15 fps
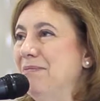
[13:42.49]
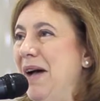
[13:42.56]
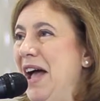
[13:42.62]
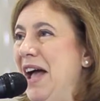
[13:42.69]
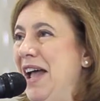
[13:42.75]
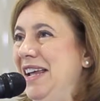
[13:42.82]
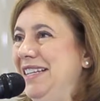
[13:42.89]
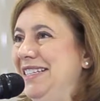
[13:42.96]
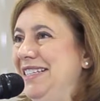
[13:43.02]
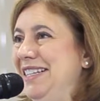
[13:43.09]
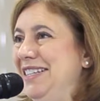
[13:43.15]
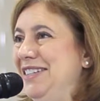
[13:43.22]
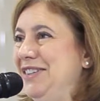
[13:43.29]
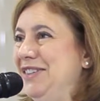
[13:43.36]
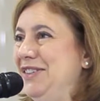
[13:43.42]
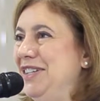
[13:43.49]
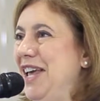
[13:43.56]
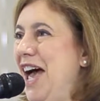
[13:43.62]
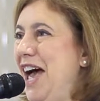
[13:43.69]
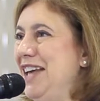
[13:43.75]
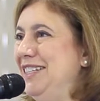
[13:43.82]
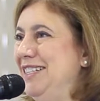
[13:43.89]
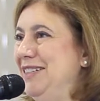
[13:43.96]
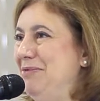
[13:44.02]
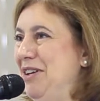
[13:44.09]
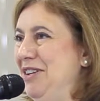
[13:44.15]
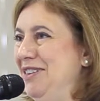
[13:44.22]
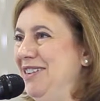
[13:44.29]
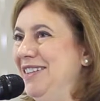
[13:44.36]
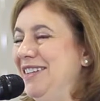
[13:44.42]
My sister's
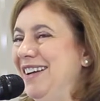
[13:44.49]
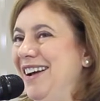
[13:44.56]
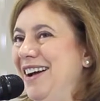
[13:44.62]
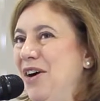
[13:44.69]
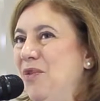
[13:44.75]
husband